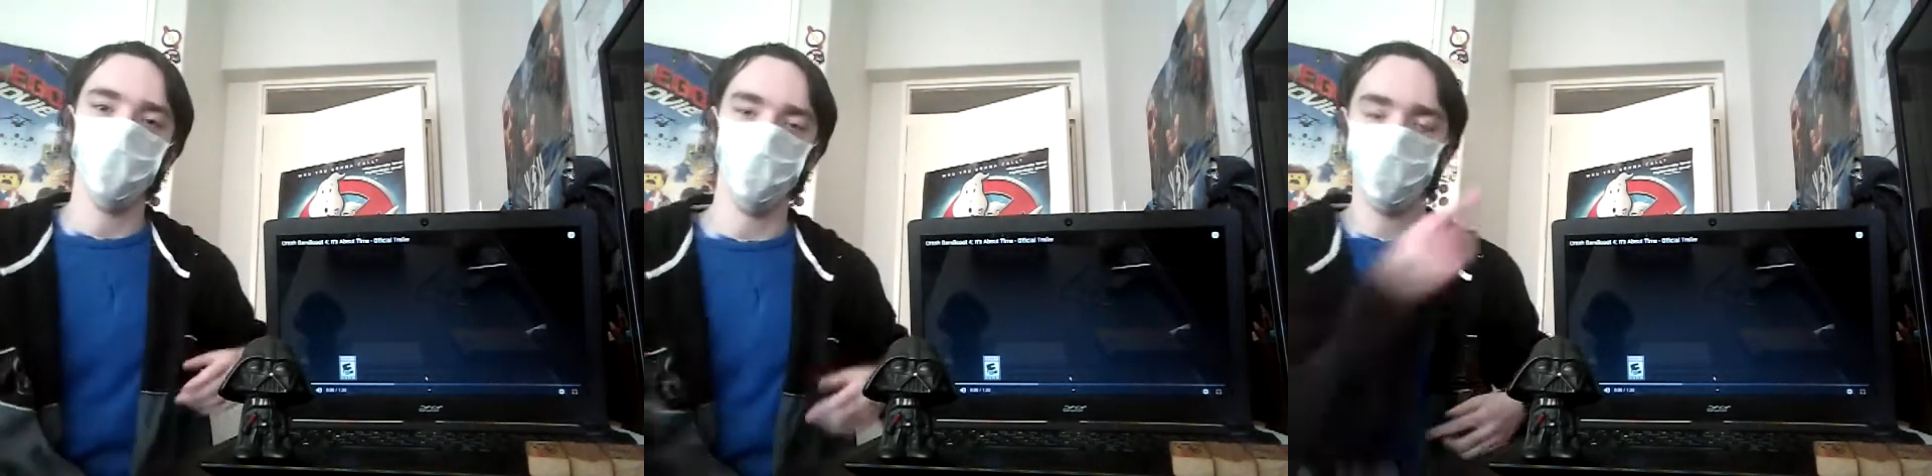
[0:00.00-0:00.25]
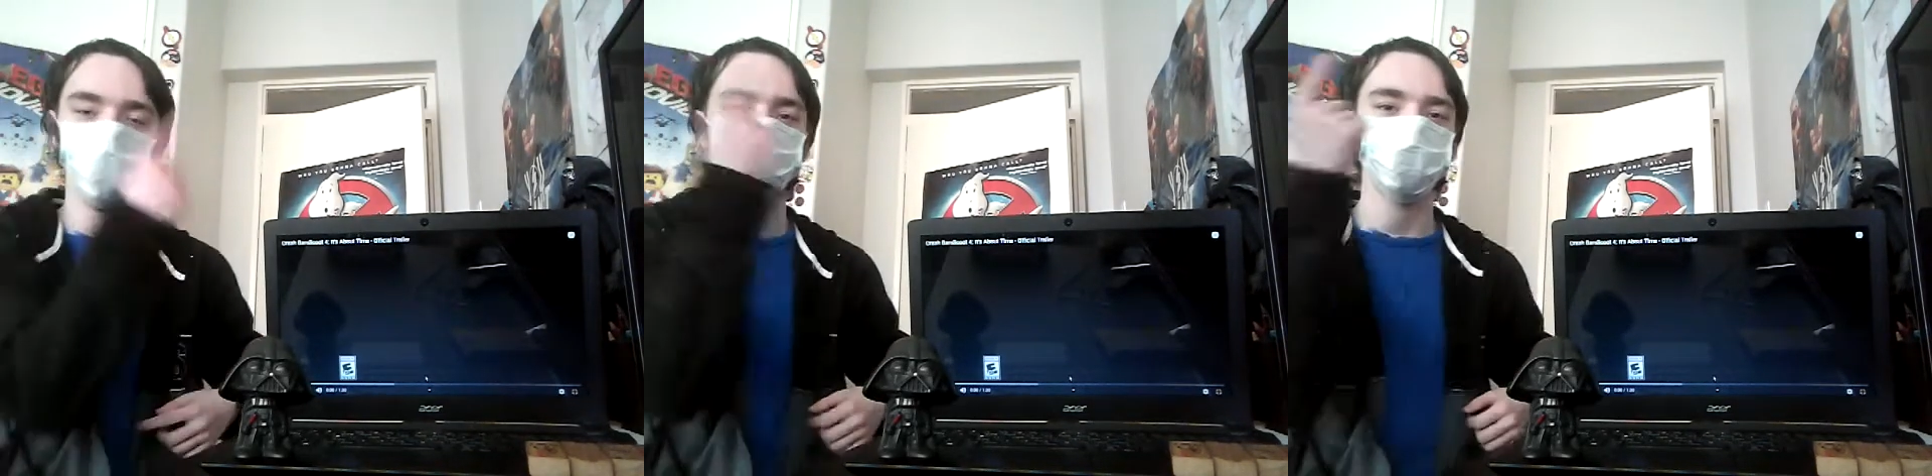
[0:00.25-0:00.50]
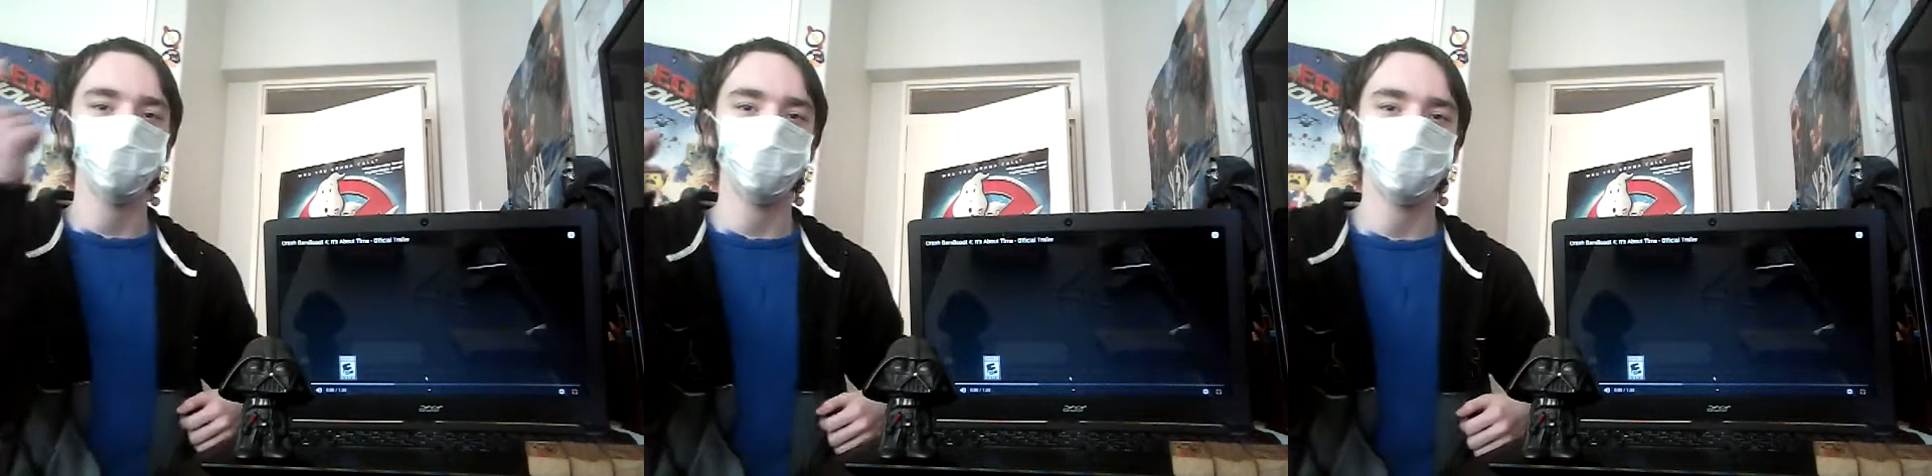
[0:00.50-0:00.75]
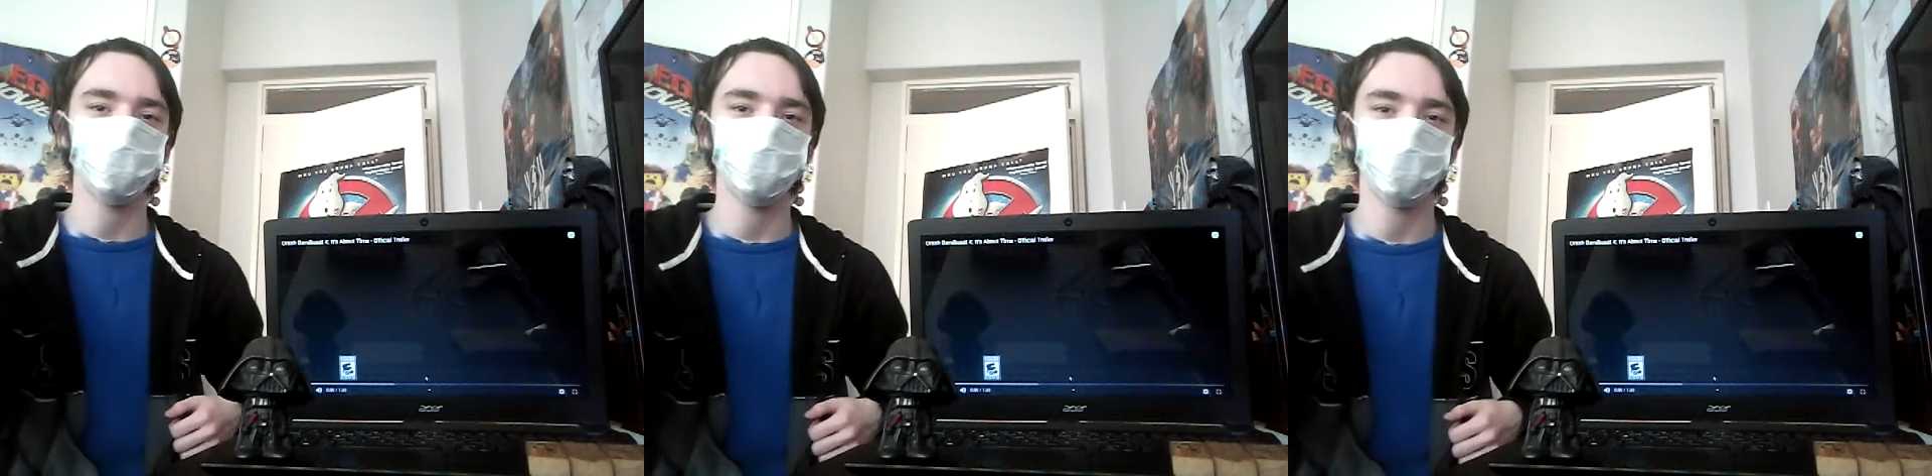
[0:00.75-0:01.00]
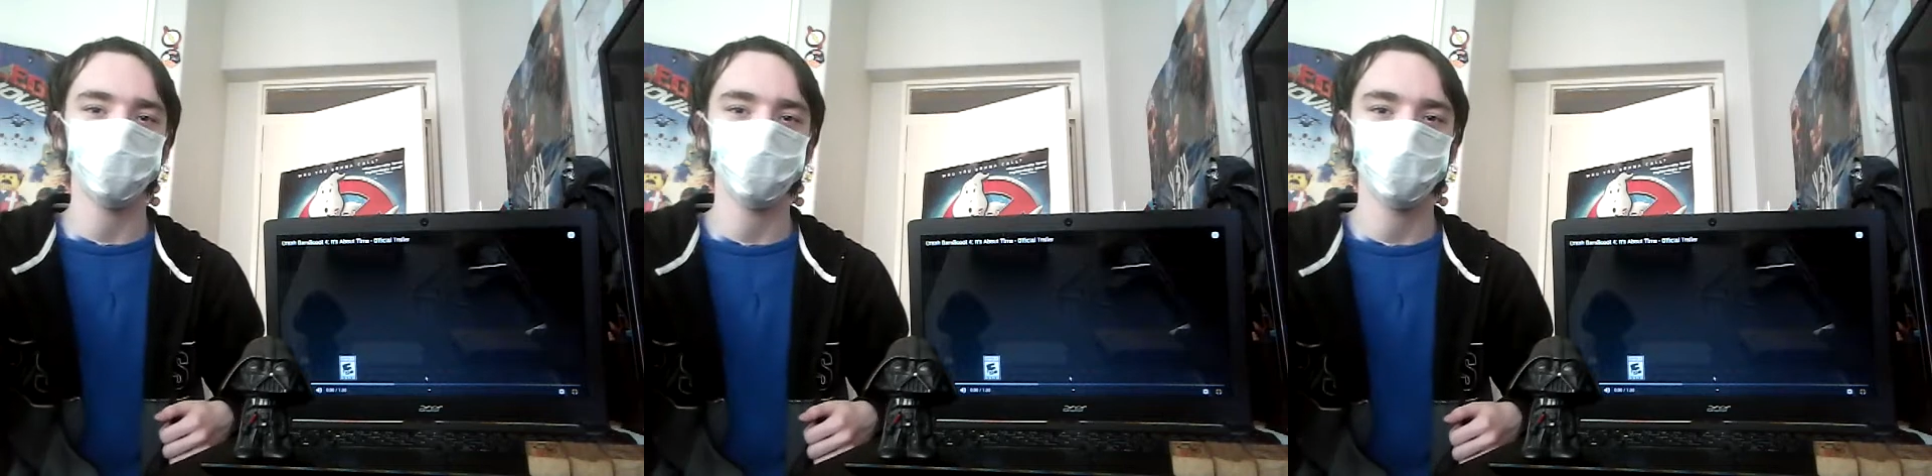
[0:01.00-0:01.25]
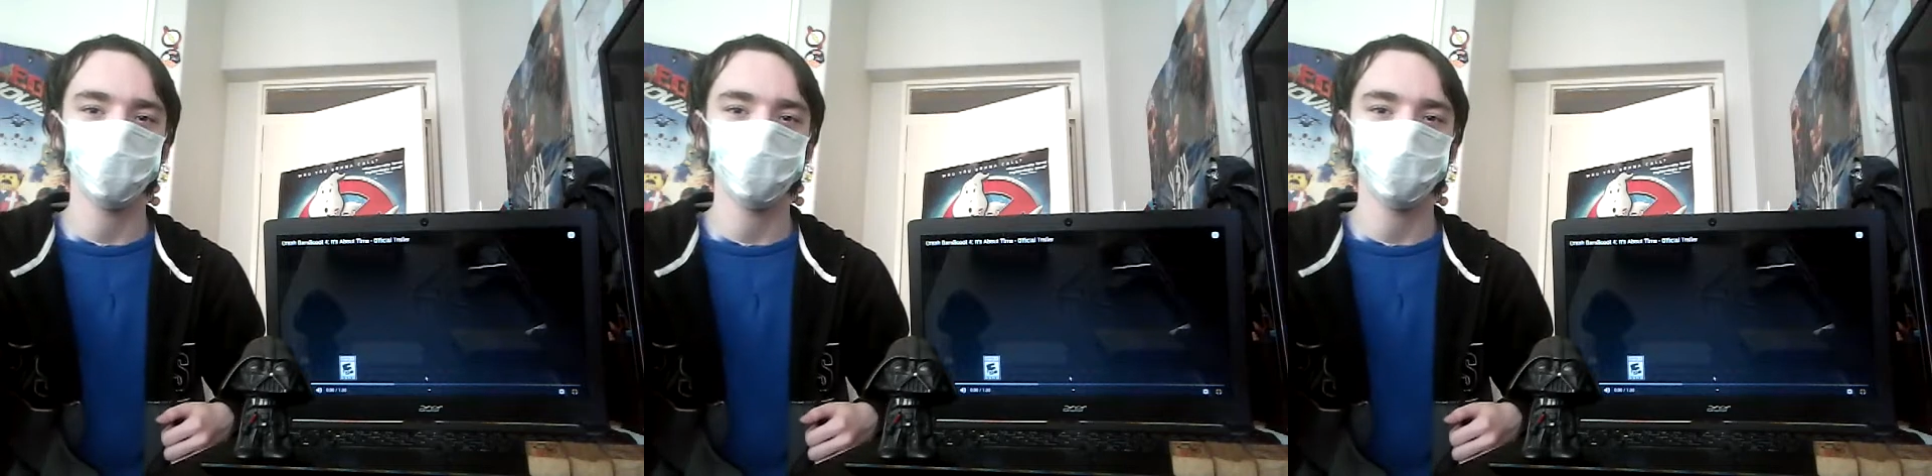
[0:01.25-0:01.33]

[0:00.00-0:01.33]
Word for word: let's